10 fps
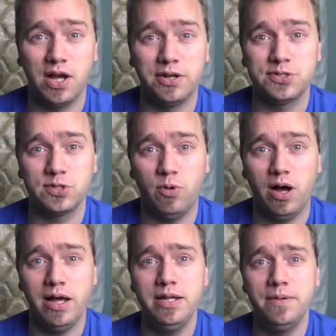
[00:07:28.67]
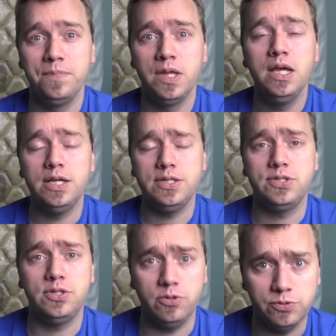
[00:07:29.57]
on a squad
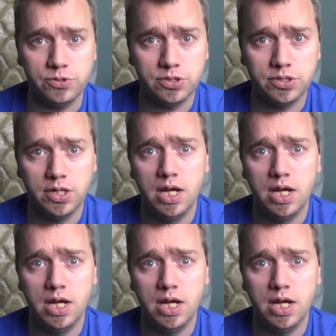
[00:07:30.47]
is huge.